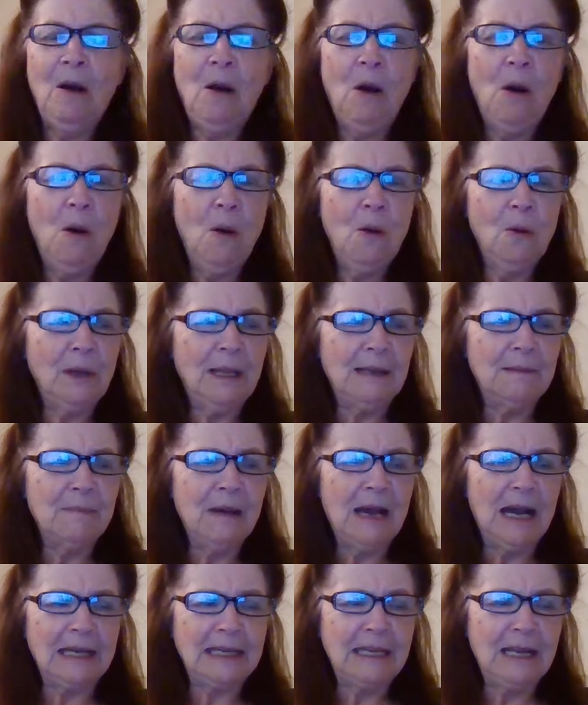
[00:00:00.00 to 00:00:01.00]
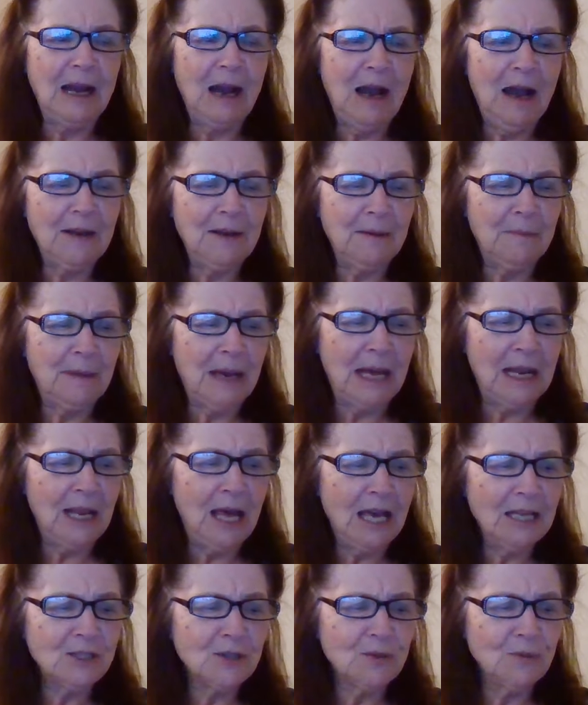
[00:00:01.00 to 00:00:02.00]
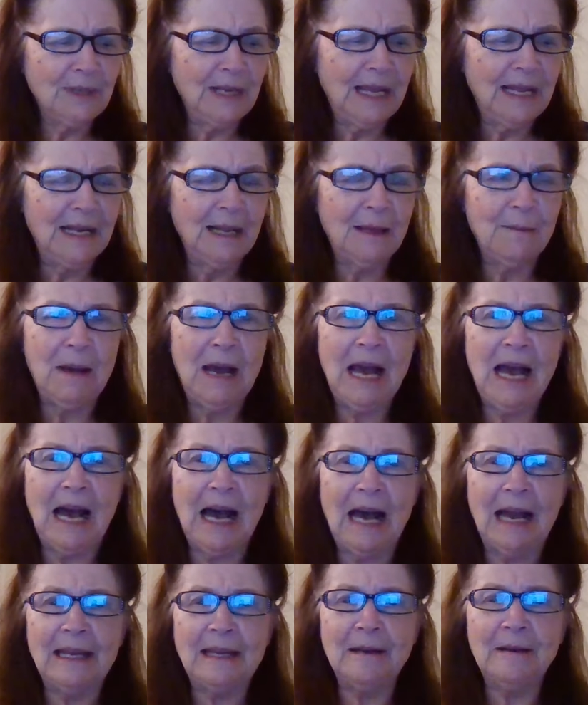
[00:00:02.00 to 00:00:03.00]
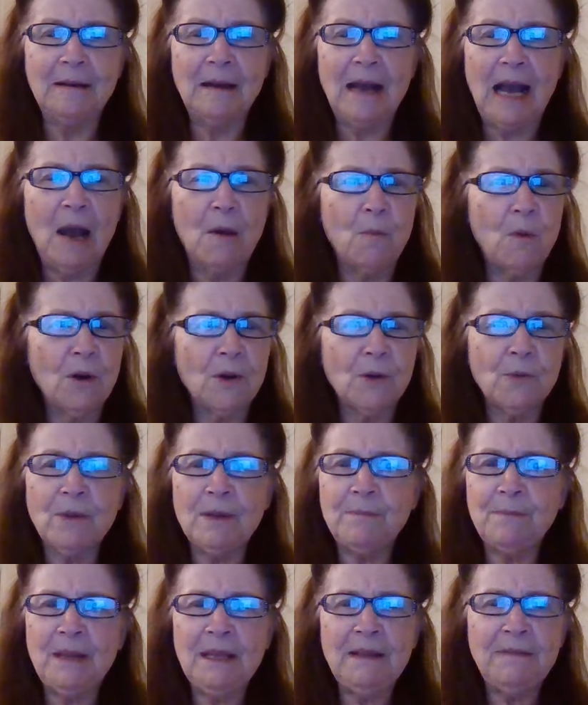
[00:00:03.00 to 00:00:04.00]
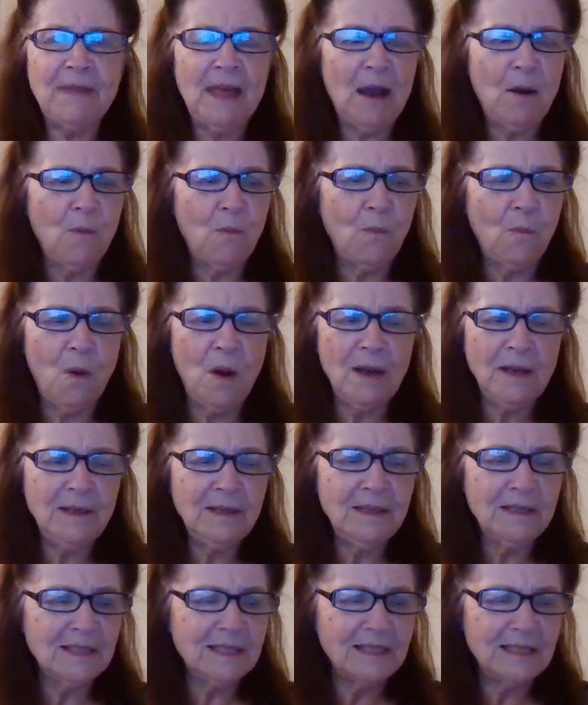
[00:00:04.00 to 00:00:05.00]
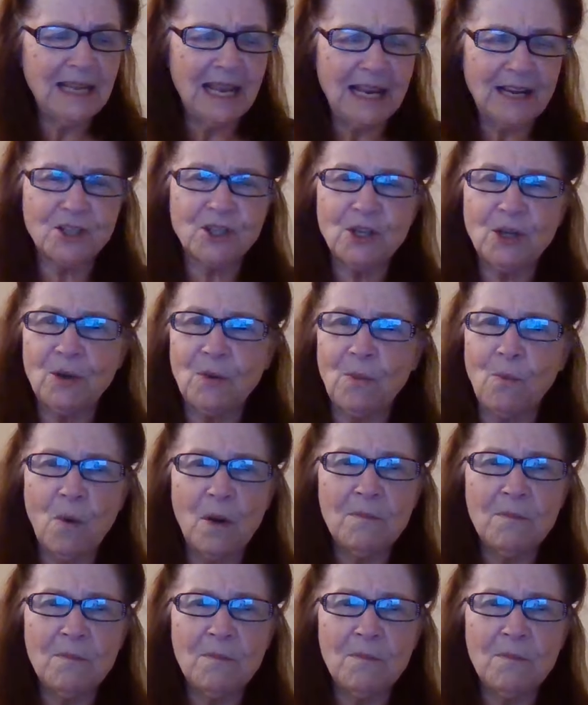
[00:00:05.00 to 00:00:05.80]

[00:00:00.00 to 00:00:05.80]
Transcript: Holy my God, Amalasonena Mahaya. I want to repeat that one section